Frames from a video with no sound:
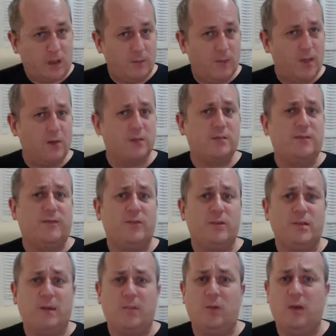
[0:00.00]
Because, for
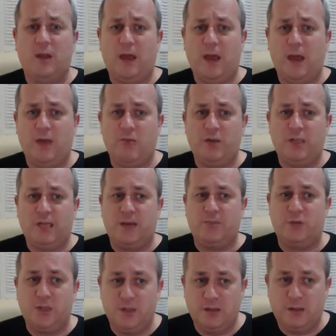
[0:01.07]
example, a
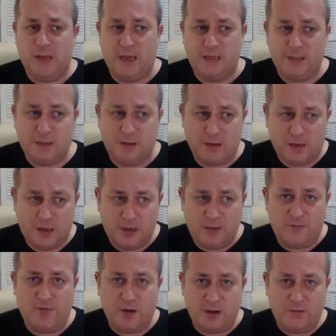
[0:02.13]
reception desk in the
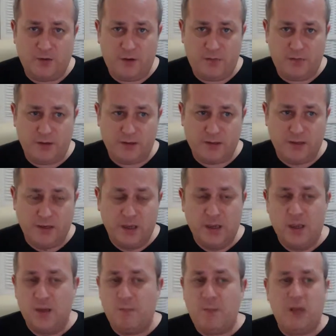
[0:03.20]
front of office
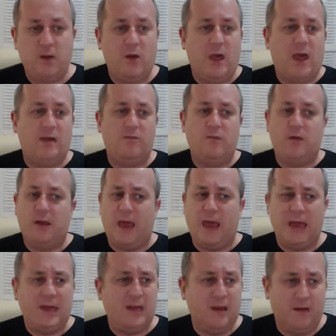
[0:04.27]
may not have
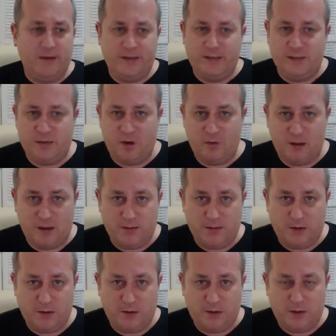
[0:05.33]
any lighting or
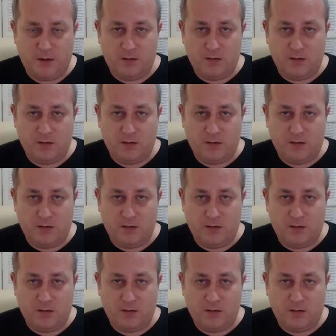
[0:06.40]
anything on it,